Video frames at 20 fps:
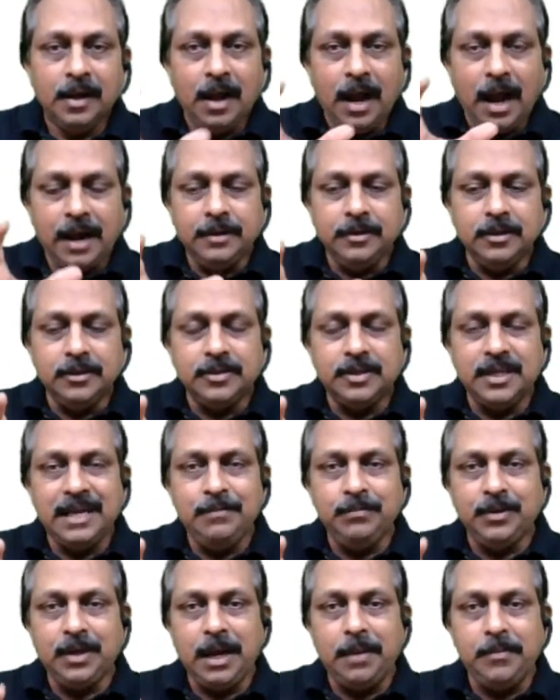At the
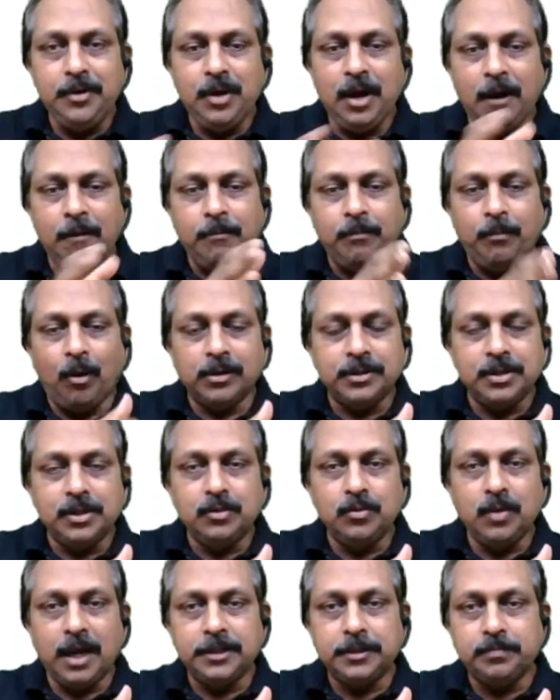same time, you have
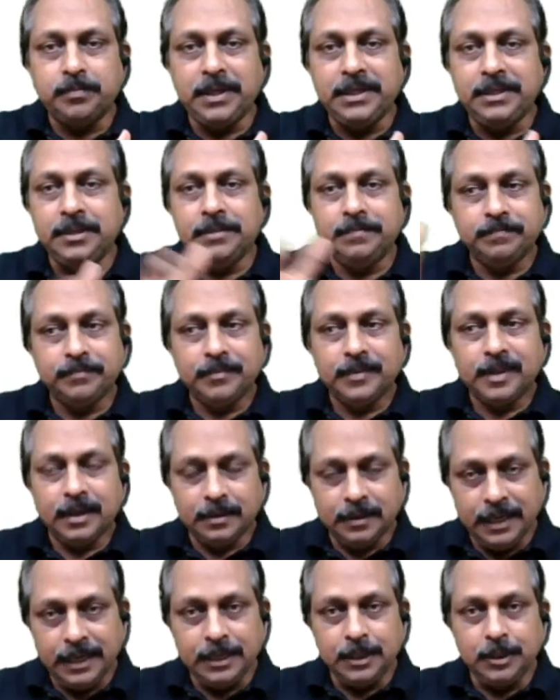positive aspect,
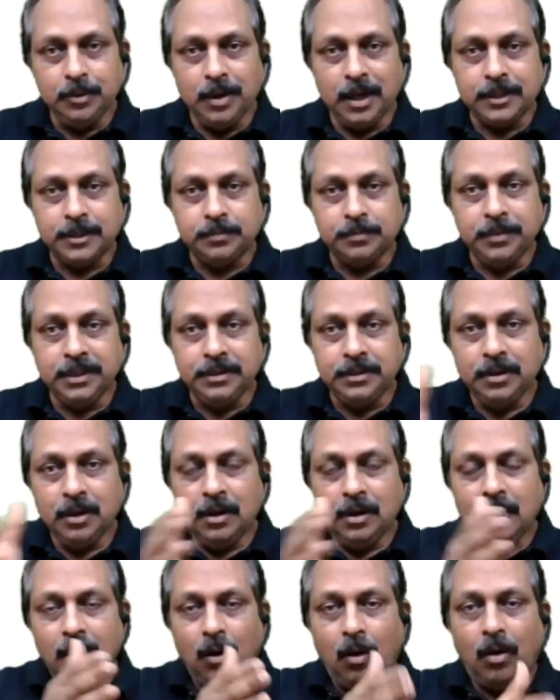negative aspect,
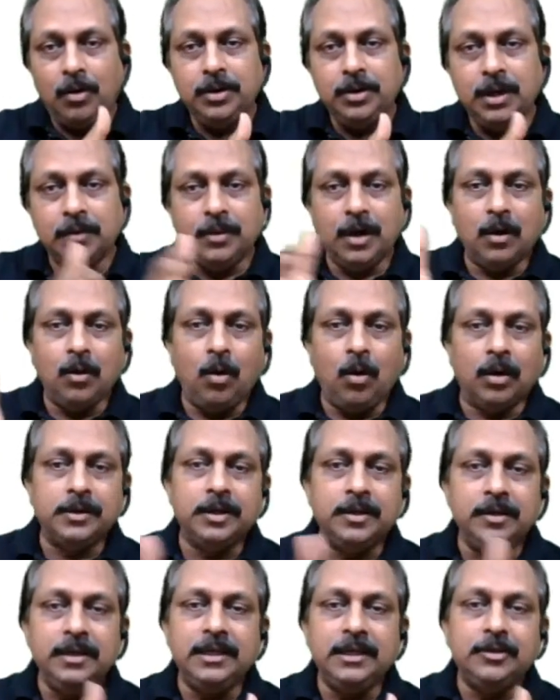or you have the
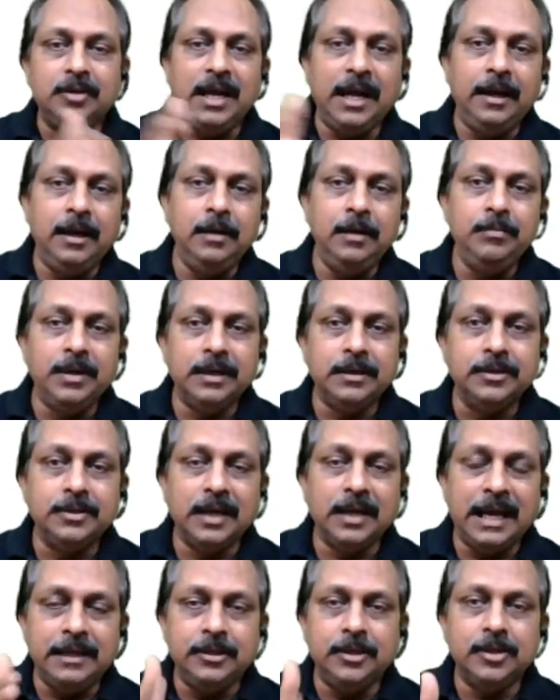contradictory elements
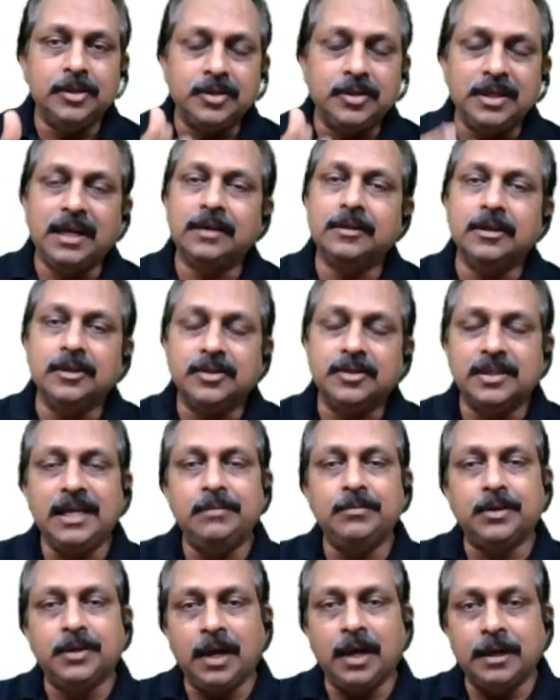existing at the
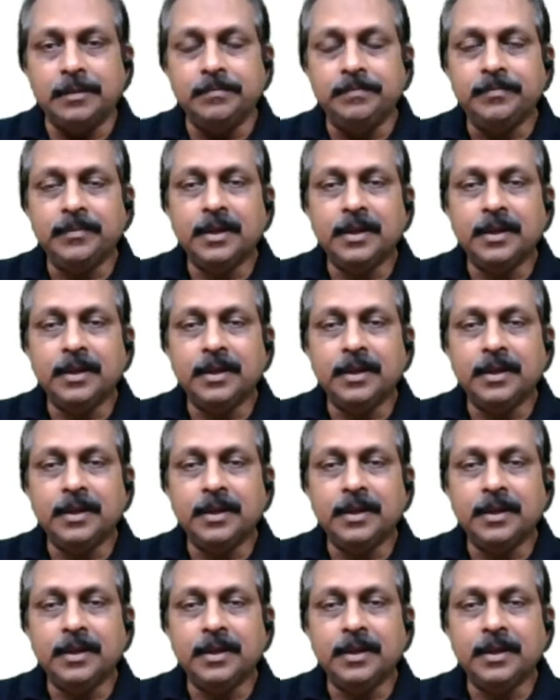same time.